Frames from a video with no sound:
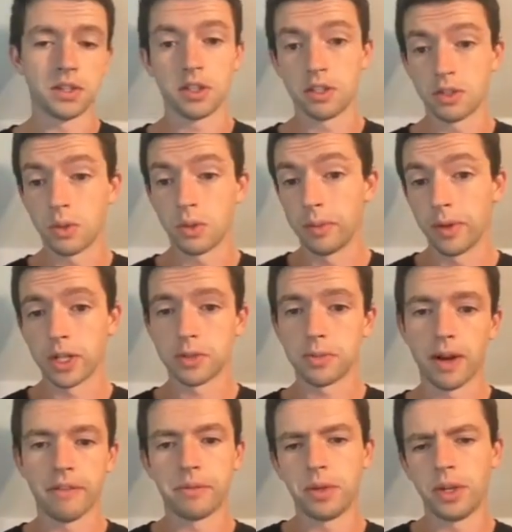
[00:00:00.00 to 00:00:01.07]
So it's 20 bucks
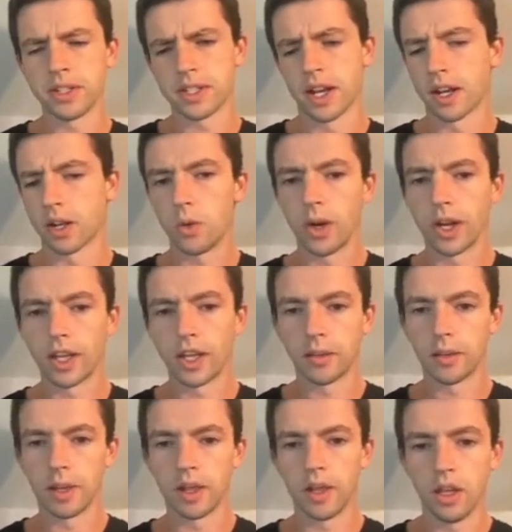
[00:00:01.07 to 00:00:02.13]
property and it's not quite going to
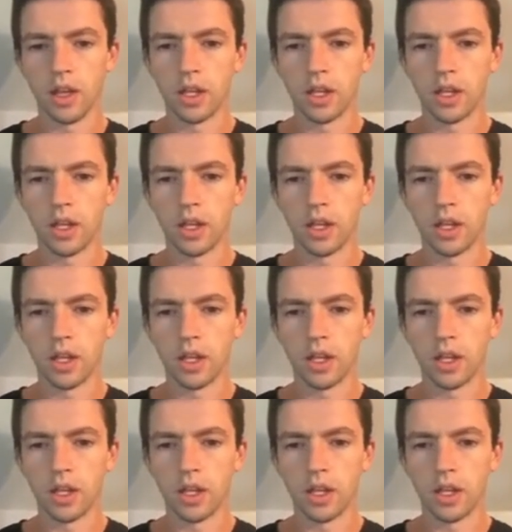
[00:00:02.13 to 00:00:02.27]
be